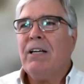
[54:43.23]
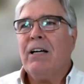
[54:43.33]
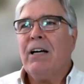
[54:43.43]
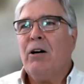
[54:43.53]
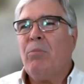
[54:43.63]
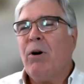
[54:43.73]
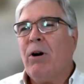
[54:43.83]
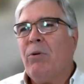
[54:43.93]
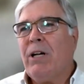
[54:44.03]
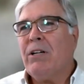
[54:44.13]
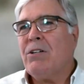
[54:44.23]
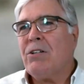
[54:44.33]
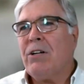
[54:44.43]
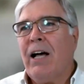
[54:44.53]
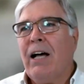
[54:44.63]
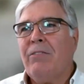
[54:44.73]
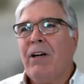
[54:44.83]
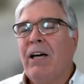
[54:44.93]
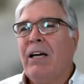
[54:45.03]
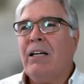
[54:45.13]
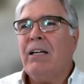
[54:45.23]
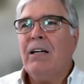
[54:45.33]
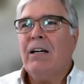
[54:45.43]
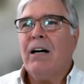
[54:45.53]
Puerto Rican should have a